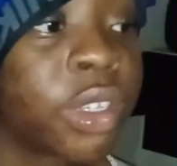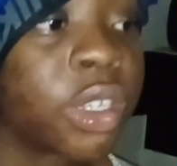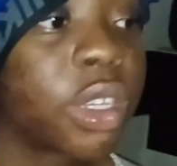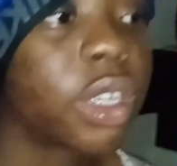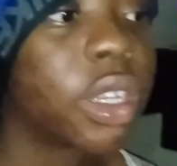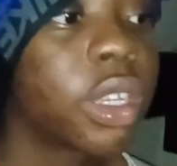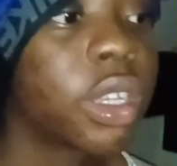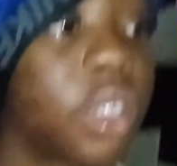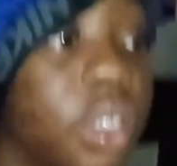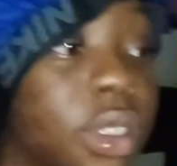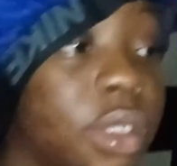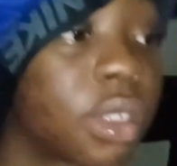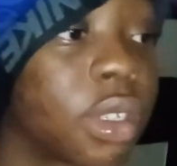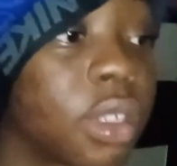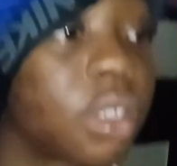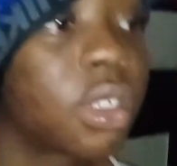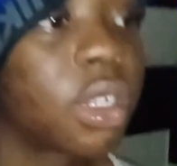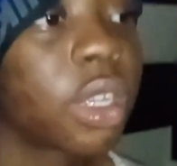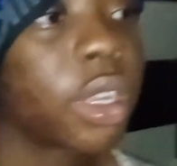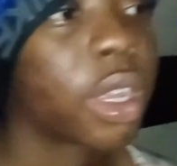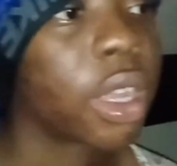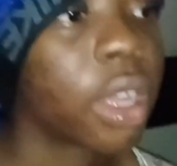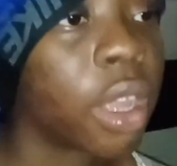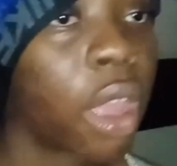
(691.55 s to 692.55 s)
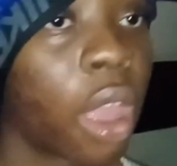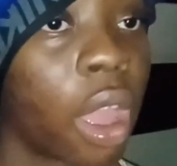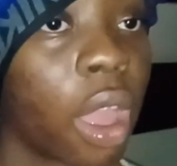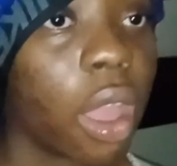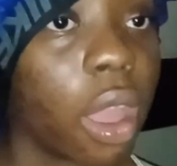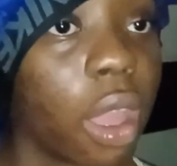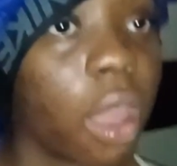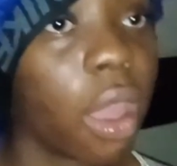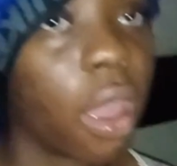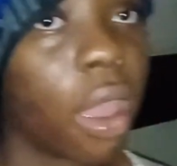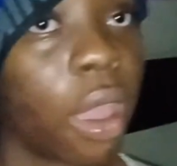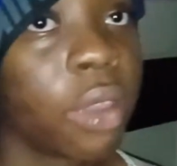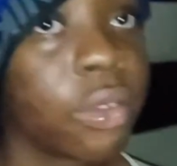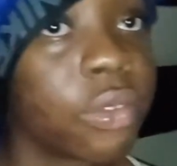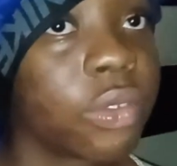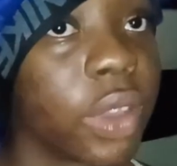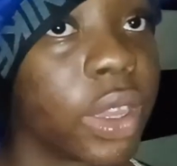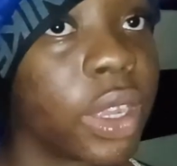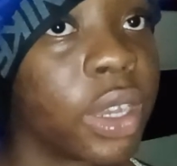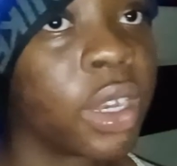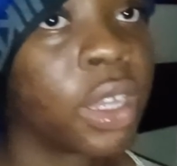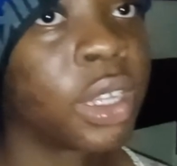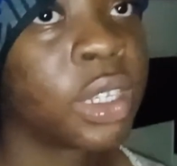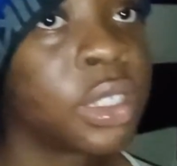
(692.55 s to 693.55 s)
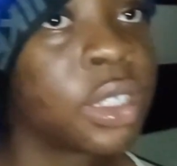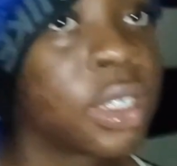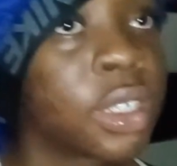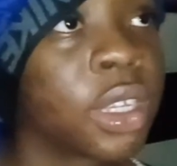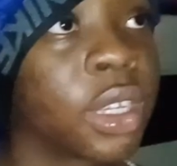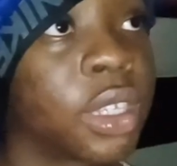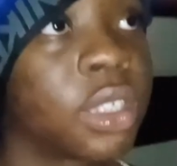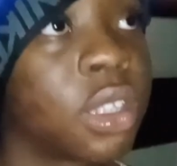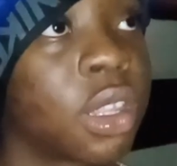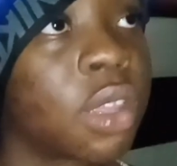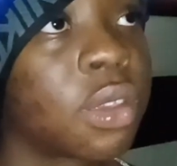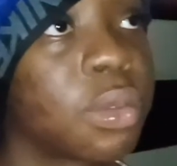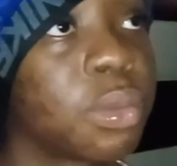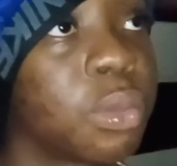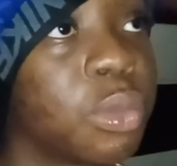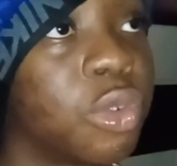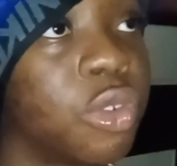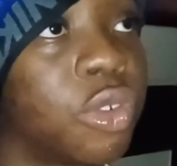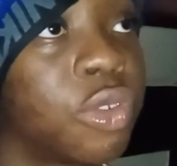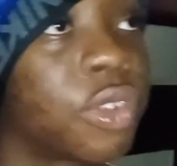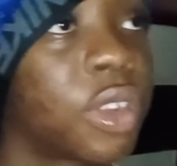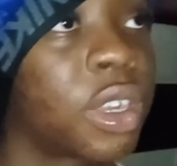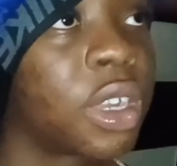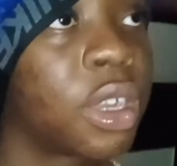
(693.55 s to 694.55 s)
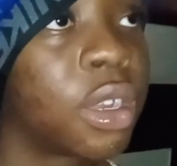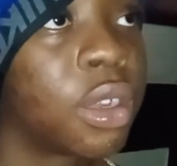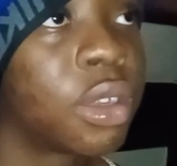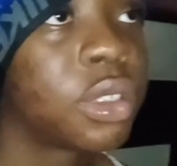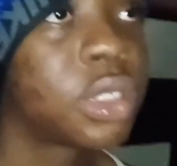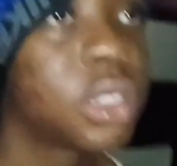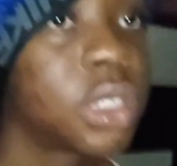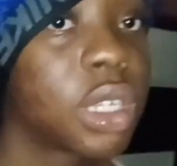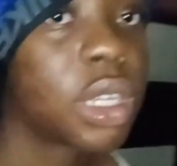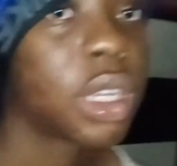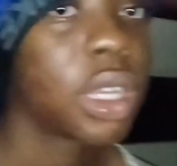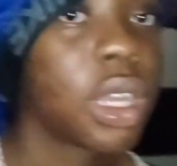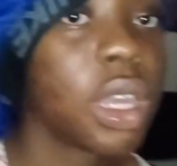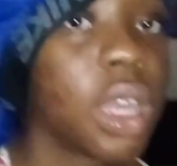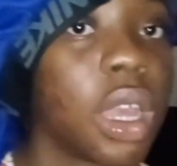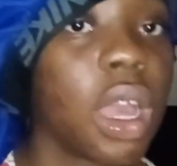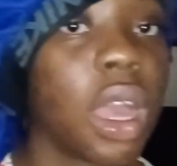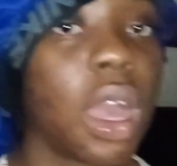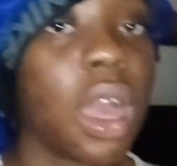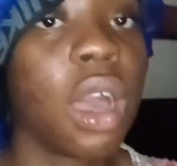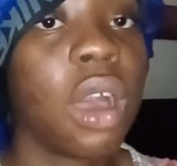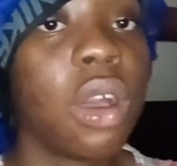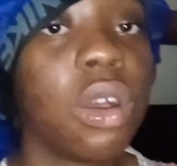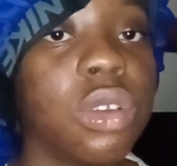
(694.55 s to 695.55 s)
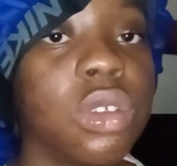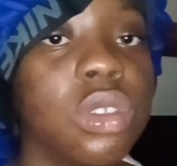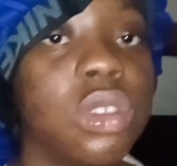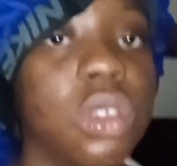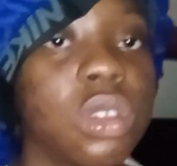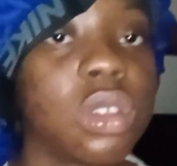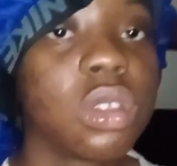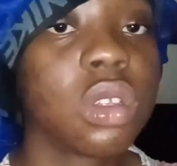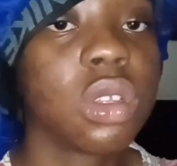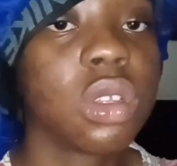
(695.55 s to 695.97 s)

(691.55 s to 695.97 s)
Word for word: Today is the day I finally get to move out.